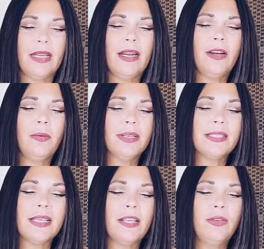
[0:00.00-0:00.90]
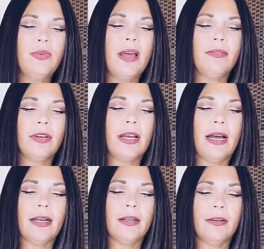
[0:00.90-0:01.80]
I don't want to say you never
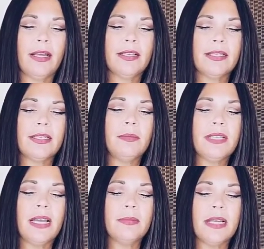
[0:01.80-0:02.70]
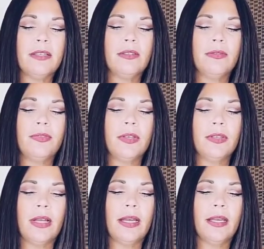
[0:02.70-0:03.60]
got it, right? Because sometimes I do feel
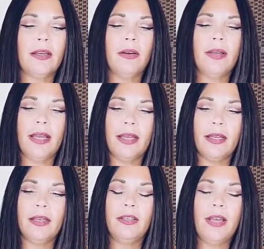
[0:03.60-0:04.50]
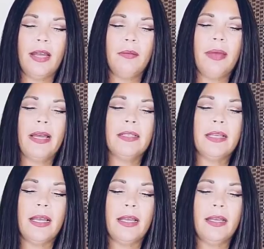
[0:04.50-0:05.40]
like, okay, you had a bad
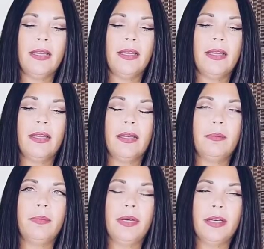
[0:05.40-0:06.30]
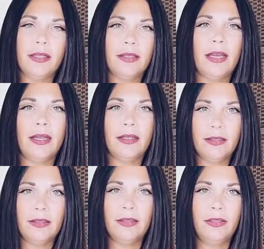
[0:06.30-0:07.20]
day, but
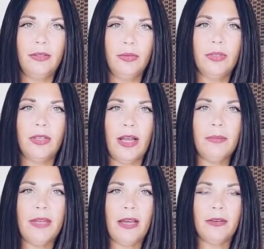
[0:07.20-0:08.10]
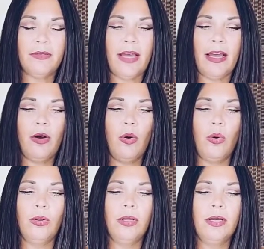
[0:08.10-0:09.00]
then you climbed out of that
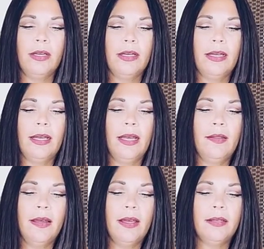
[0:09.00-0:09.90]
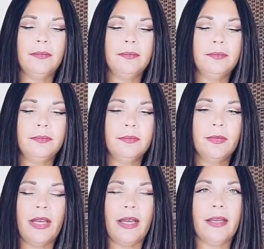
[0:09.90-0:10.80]
hole. And then,
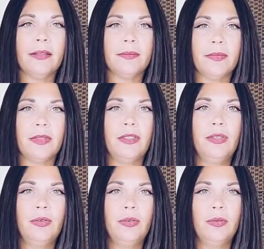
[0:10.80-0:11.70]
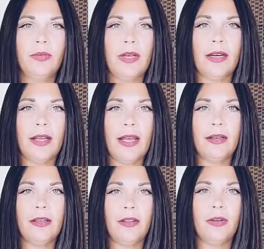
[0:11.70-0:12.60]
okay, you kind of had
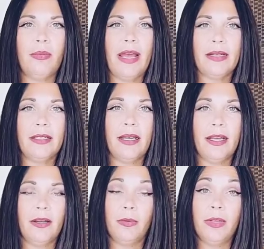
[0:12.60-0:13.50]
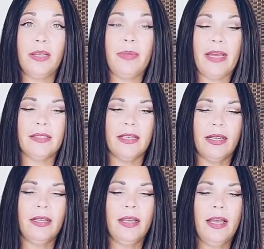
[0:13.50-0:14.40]
another bad day, a really bad
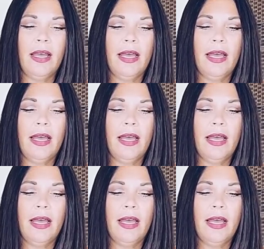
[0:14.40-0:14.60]
day.